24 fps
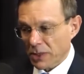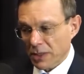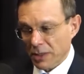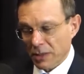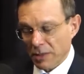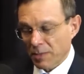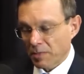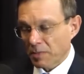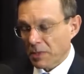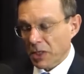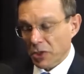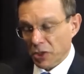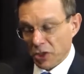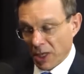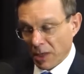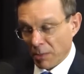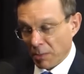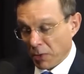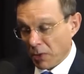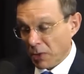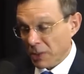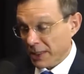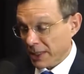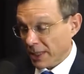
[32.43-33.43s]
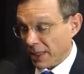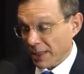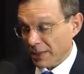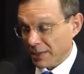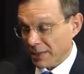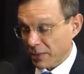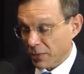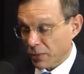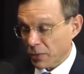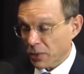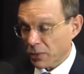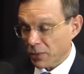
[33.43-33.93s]
And Jean-Paul
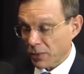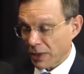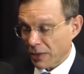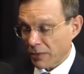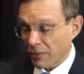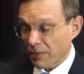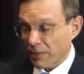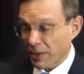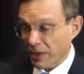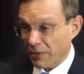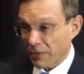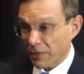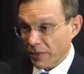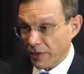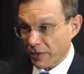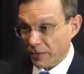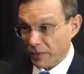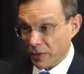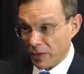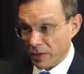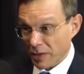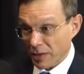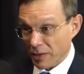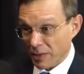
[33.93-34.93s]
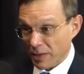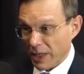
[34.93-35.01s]
Sartre was one of my favorites.